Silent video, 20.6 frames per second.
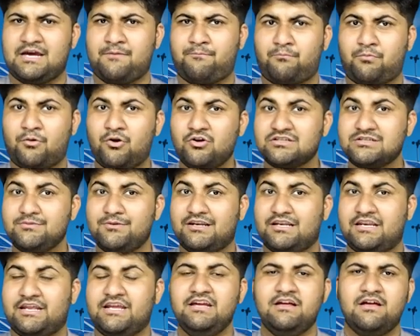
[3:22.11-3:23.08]

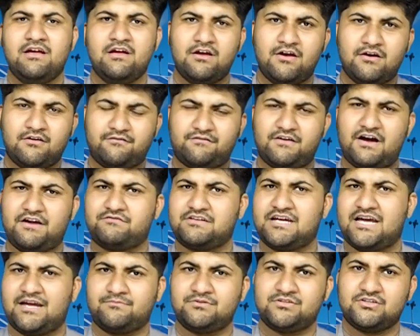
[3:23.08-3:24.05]
approximately 5
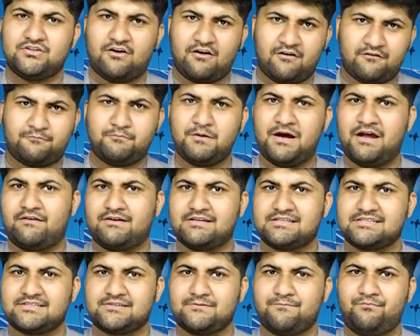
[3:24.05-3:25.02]
times of
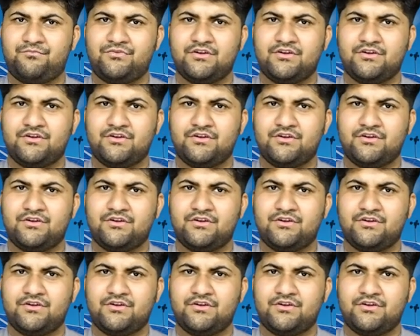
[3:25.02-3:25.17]
Paris.